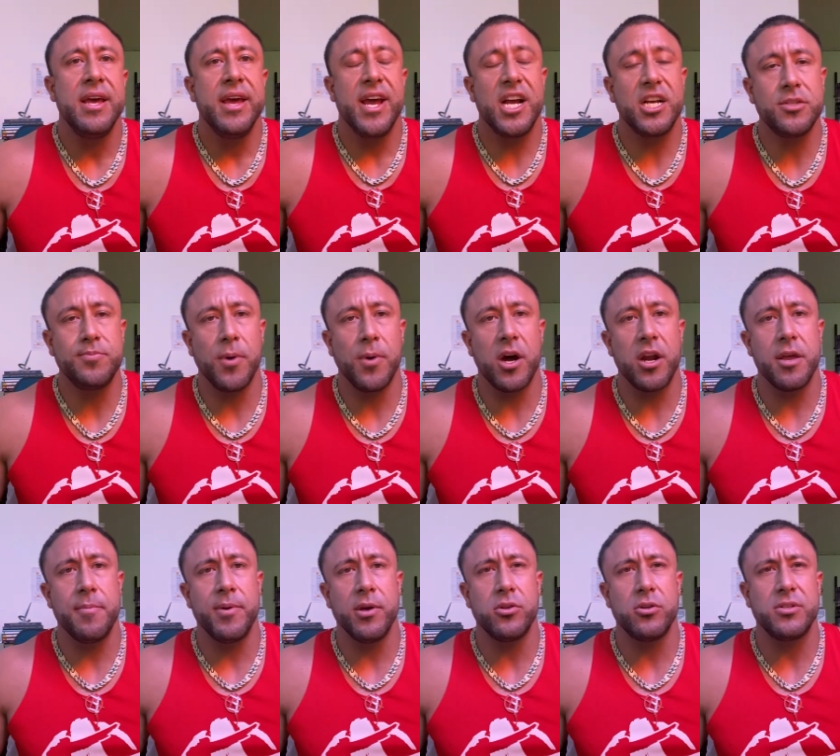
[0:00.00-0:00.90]
as
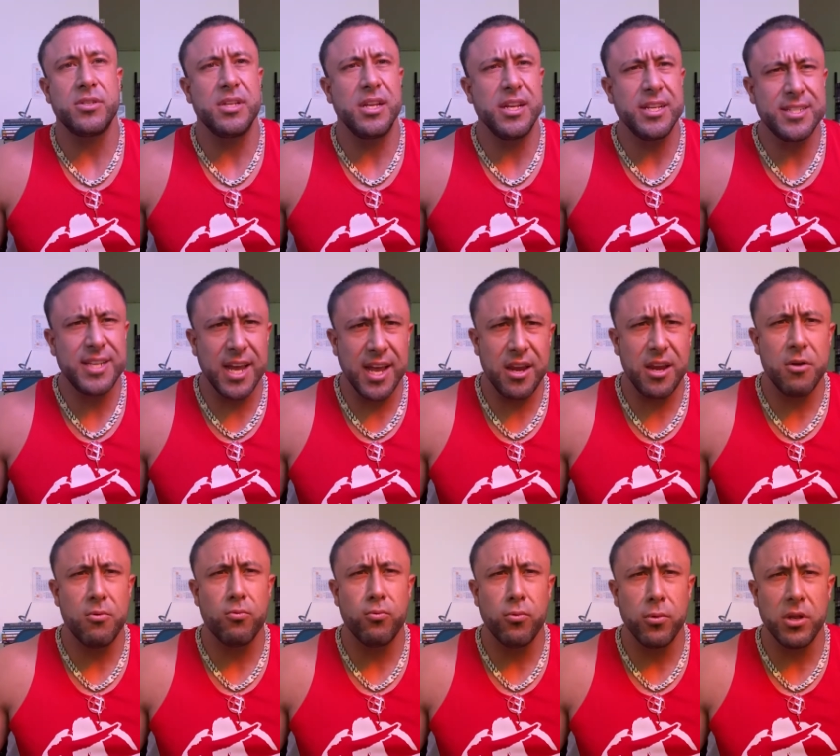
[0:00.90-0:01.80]
bodybuilders, and it's
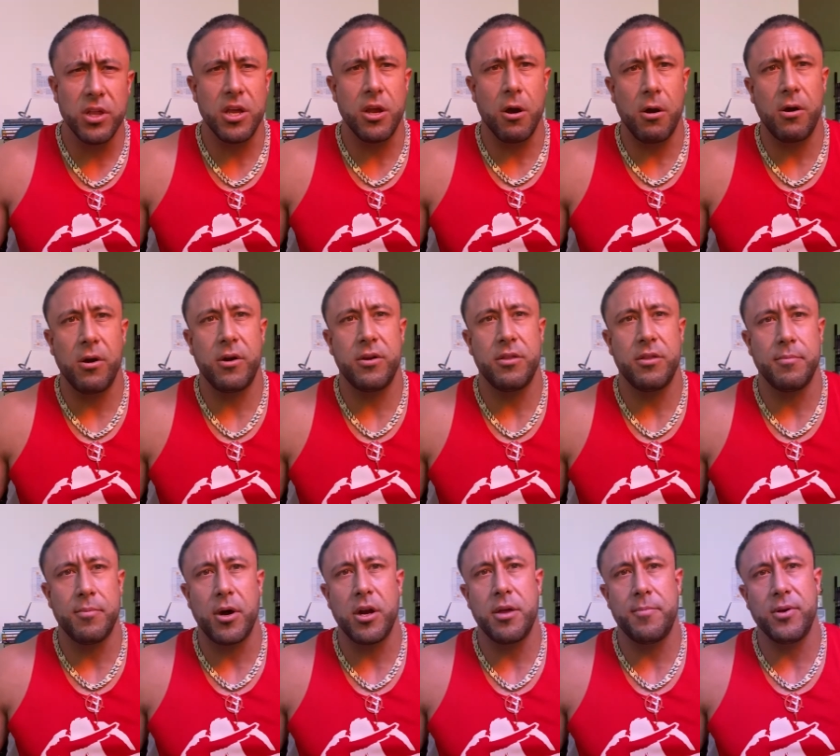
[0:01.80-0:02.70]
hitting really hard the
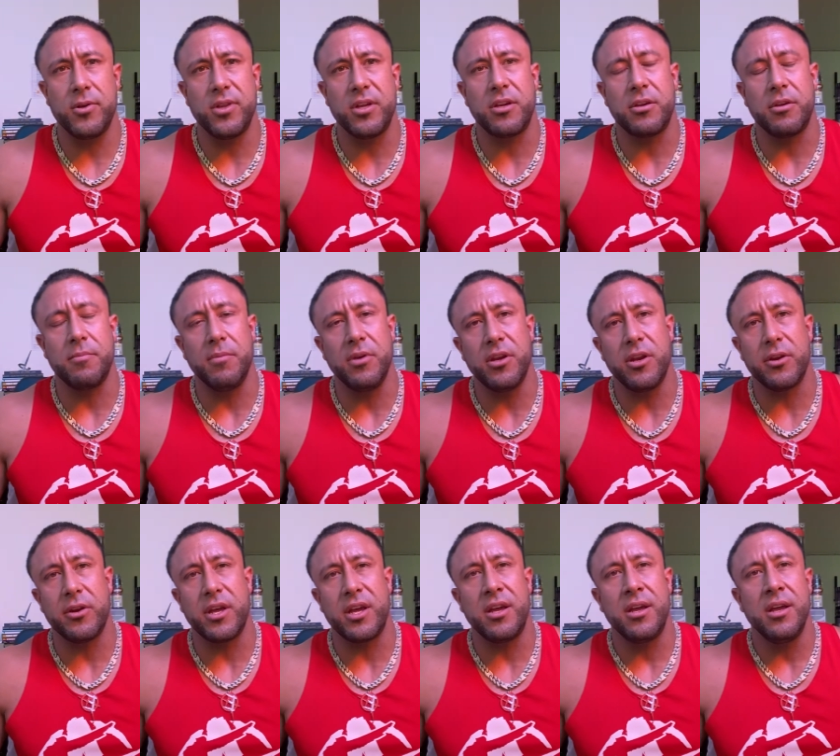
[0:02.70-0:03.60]
bodybuilding
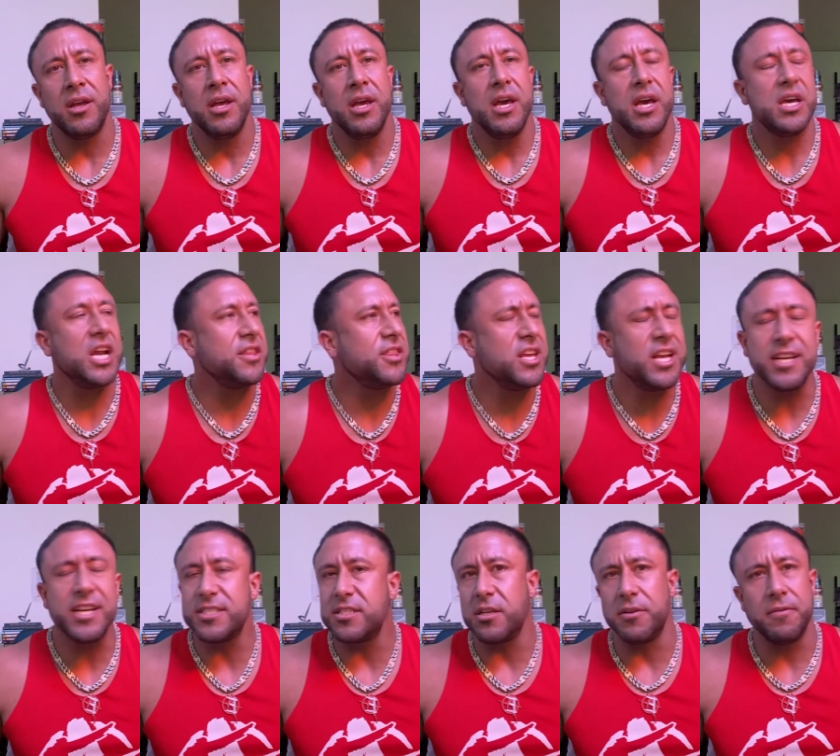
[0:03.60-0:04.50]
community. And I think
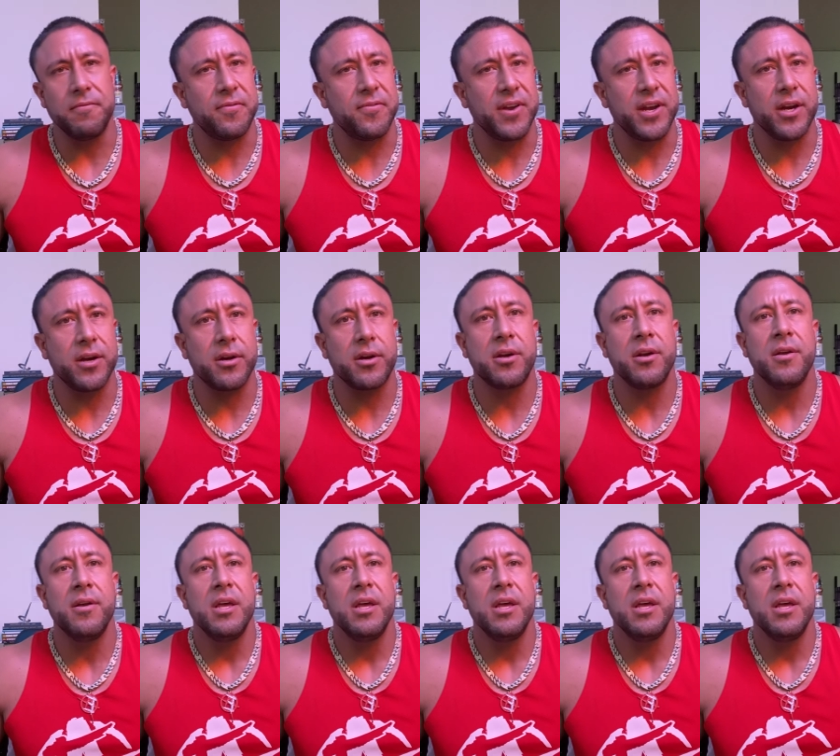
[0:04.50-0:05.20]
it's unfair.